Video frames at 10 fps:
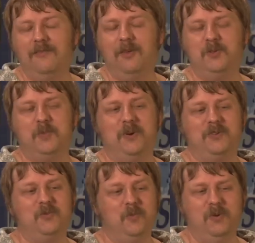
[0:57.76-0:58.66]
Of those
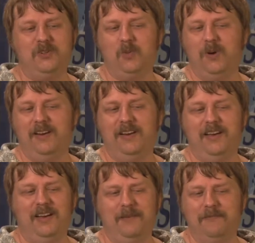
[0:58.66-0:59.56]
books, which one
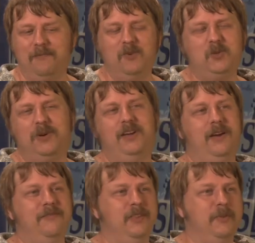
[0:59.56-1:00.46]
are
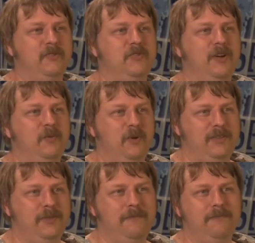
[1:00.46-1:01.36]
you having the most fun with?